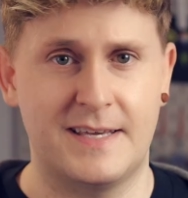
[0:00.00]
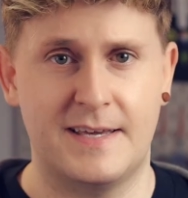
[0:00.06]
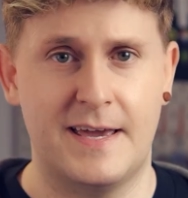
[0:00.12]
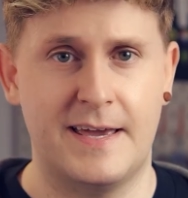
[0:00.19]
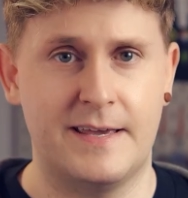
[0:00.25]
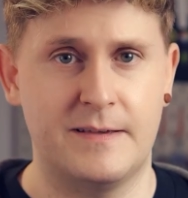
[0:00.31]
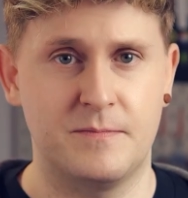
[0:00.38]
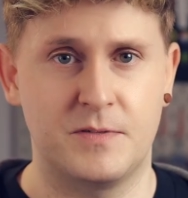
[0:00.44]

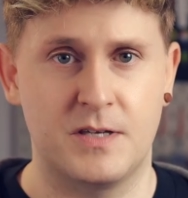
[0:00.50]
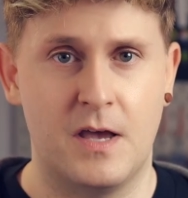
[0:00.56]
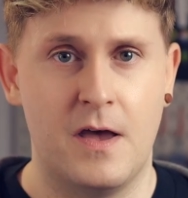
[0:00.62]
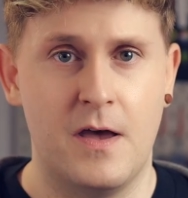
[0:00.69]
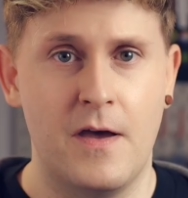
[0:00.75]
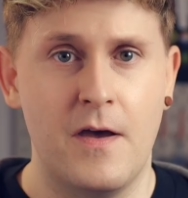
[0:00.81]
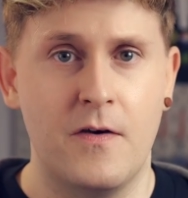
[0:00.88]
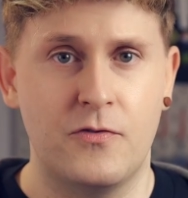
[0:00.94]
games,
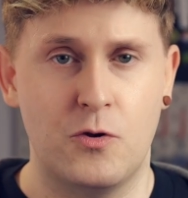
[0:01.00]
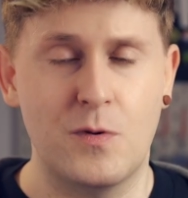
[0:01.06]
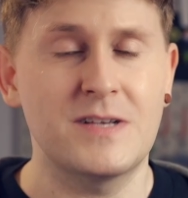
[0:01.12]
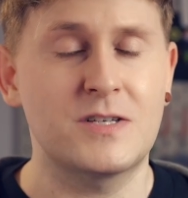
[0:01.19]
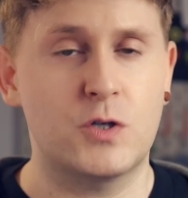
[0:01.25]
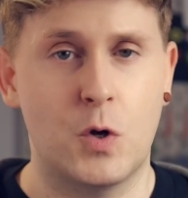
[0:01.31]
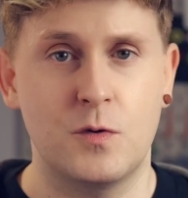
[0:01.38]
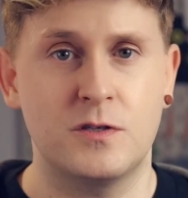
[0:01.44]
there
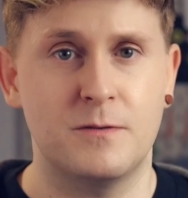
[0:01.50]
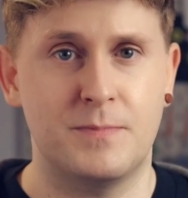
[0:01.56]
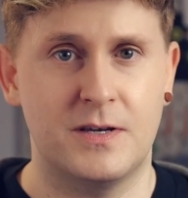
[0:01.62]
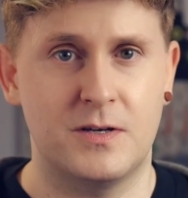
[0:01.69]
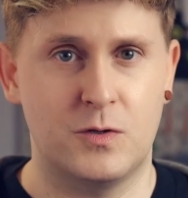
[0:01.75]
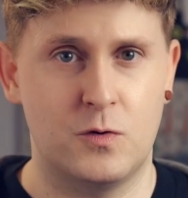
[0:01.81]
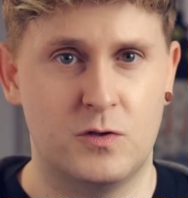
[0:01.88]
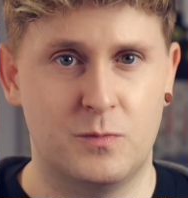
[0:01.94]
is going to be
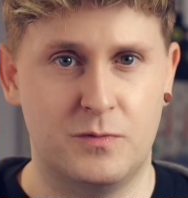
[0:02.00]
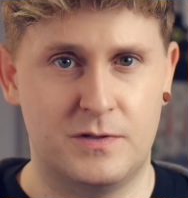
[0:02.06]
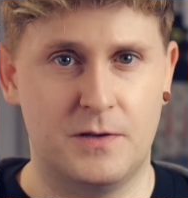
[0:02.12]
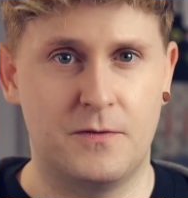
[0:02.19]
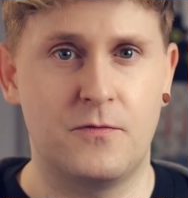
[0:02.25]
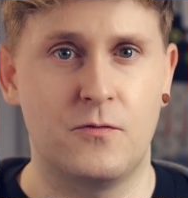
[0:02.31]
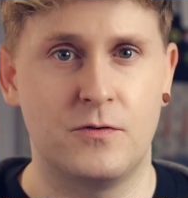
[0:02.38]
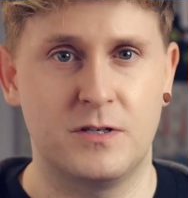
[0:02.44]
a notable
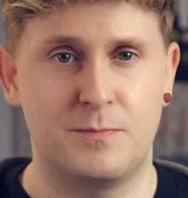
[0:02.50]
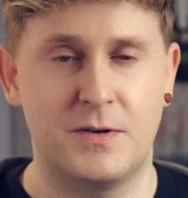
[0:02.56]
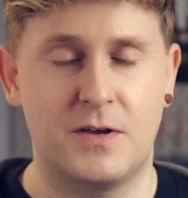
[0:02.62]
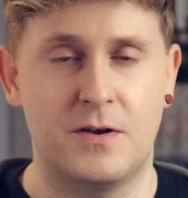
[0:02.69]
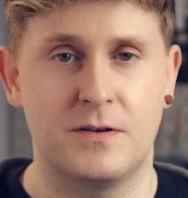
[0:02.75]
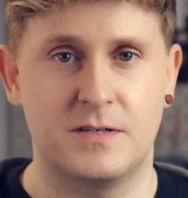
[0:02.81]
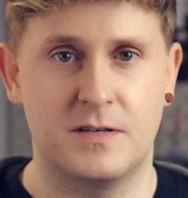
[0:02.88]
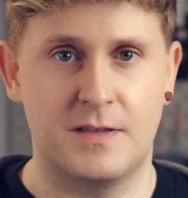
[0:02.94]
difference
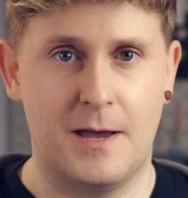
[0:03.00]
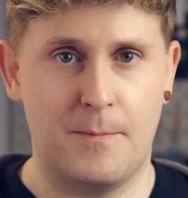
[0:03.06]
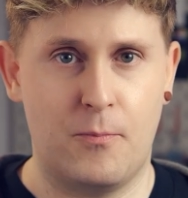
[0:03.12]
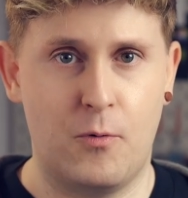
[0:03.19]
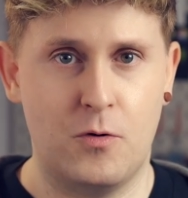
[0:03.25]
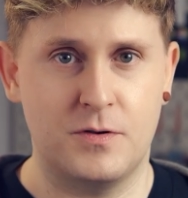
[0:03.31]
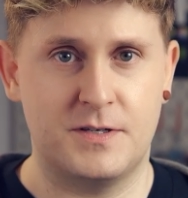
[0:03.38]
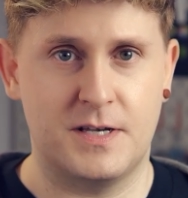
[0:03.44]
because of that
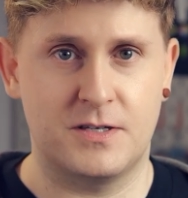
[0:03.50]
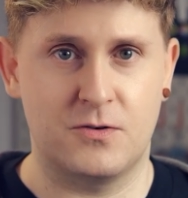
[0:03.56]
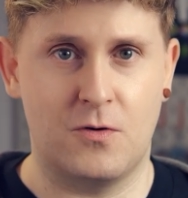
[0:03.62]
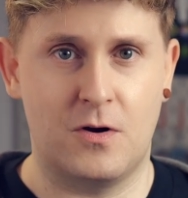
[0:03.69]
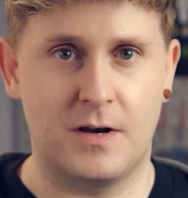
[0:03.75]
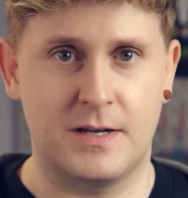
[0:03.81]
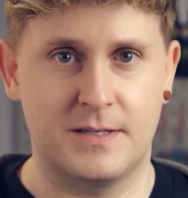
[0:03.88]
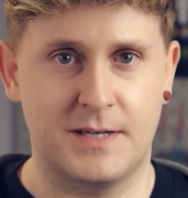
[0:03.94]

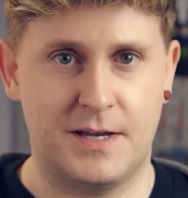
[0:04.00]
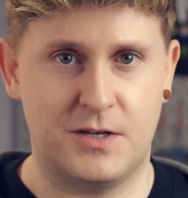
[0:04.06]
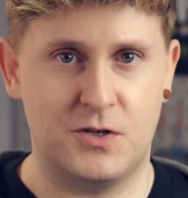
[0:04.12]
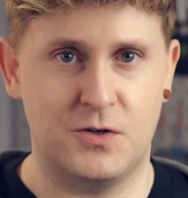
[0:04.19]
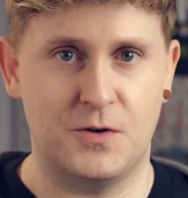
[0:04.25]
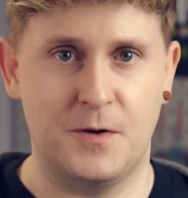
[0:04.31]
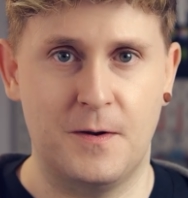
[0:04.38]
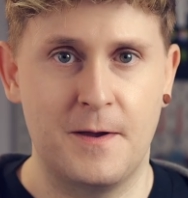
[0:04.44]
processor
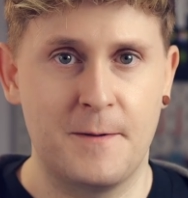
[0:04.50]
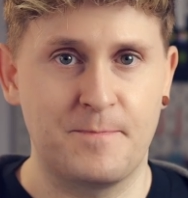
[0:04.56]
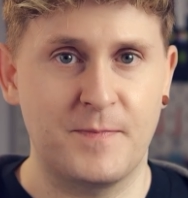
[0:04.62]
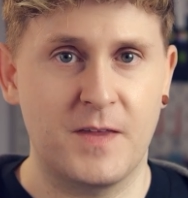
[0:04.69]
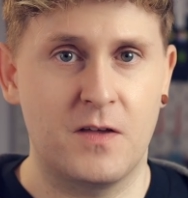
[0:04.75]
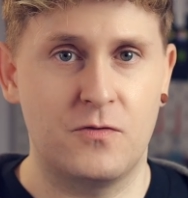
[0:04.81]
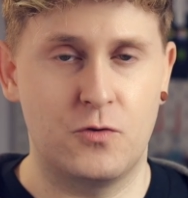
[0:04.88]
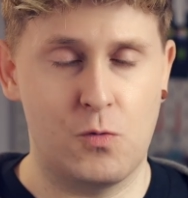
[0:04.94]
architecture.
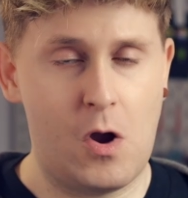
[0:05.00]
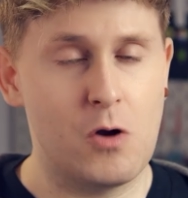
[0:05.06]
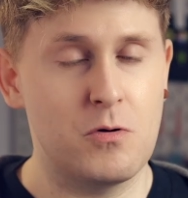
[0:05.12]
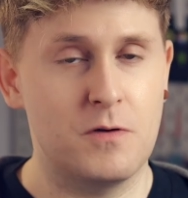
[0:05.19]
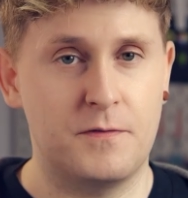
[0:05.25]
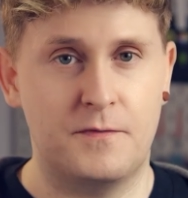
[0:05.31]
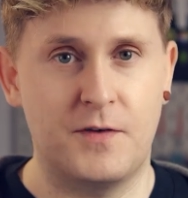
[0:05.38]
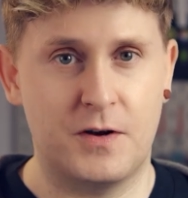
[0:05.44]
There are
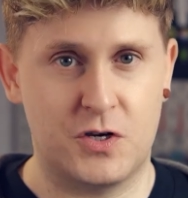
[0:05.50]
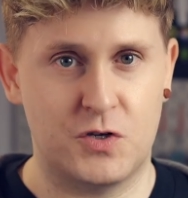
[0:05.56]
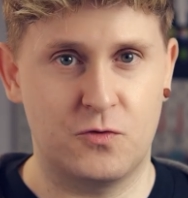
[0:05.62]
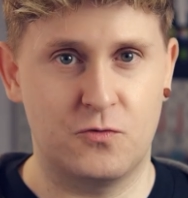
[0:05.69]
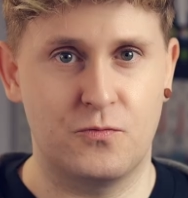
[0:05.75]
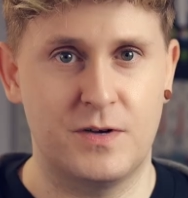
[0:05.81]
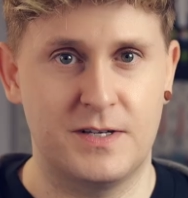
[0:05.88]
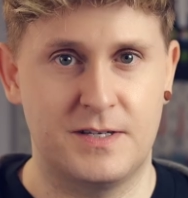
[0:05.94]
other
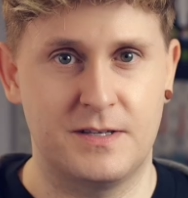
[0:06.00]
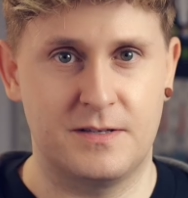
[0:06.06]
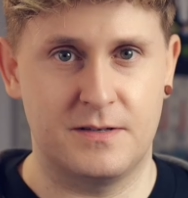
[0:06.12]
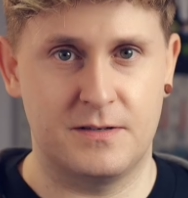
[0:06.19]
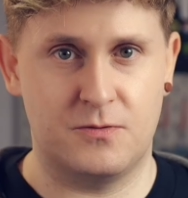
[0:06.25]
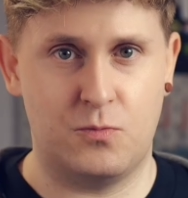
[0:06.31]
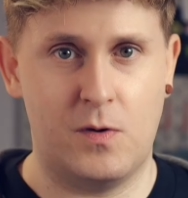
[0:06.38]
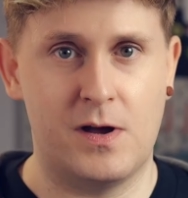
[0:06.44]
functional reasons
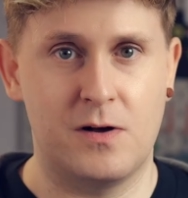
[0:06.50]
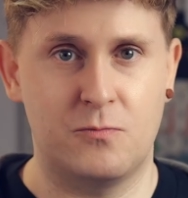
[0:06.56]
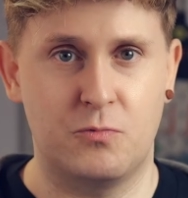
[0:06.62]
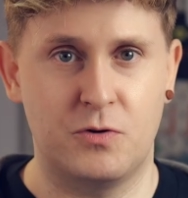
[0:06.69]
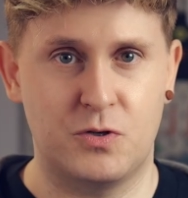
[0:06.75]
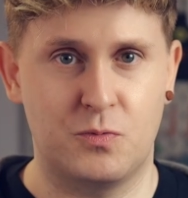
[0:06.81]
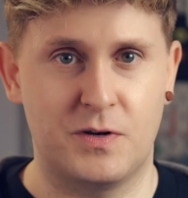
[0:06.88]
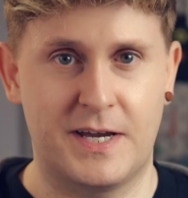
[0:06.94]
as well,
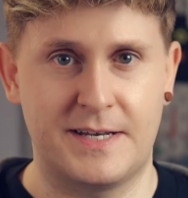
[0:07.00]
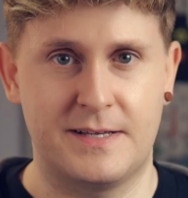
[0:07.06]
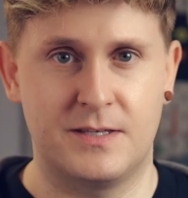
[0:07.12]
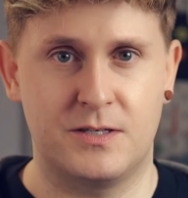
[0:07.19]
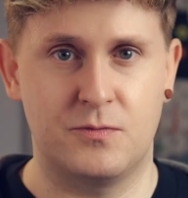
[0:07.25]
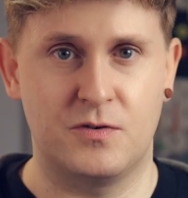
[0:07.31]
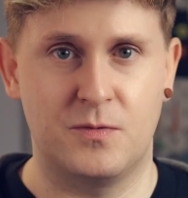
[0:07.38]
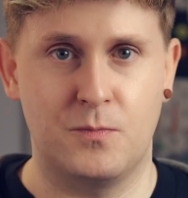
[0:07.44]
which we'll get
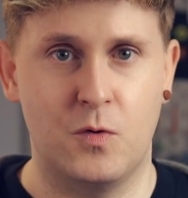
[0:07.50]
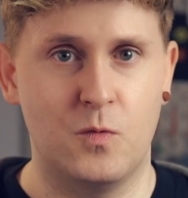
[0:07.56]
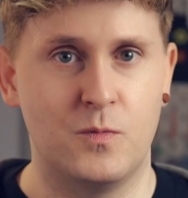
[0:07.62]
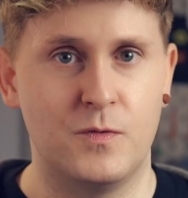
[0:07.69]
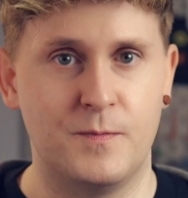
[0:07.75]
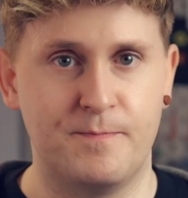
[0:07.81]
into in a moment.